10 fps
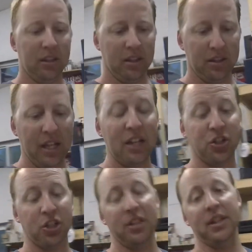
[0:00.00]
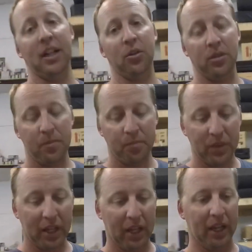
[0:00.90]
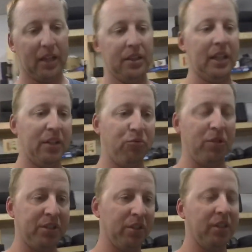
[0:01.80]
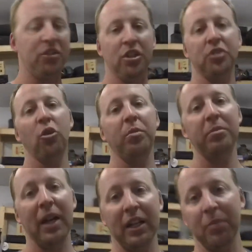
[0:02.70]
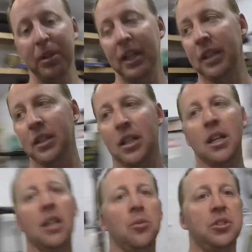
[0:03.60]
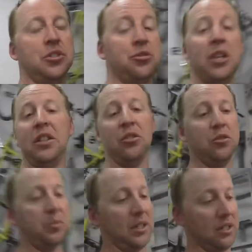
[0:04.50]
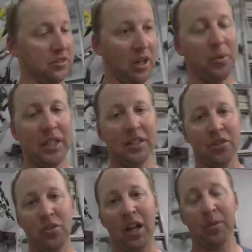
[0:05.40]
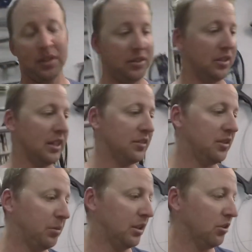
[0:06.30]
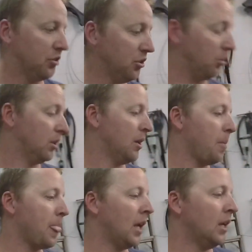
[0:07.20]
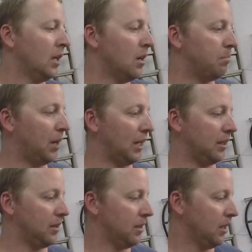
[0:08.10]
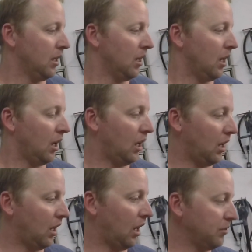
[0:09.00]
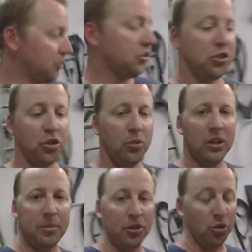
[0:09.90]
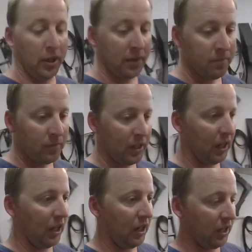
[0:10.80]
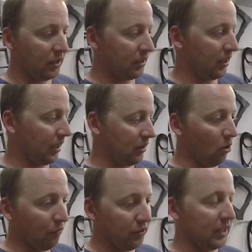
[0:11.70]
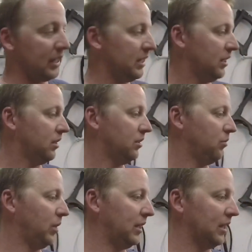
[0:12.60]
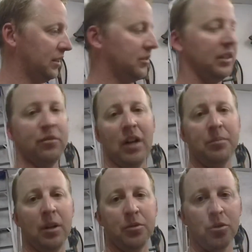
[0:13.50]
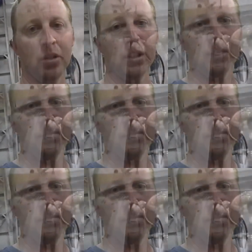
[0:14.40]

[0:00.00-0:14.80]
They had shut down, and they had recently just opened back up again, which is great news because I want to hit the track with this thing and see what they'll do. But I'm just going to show you what I've been doing, and hopefully we can get this thing wrapped up shortly.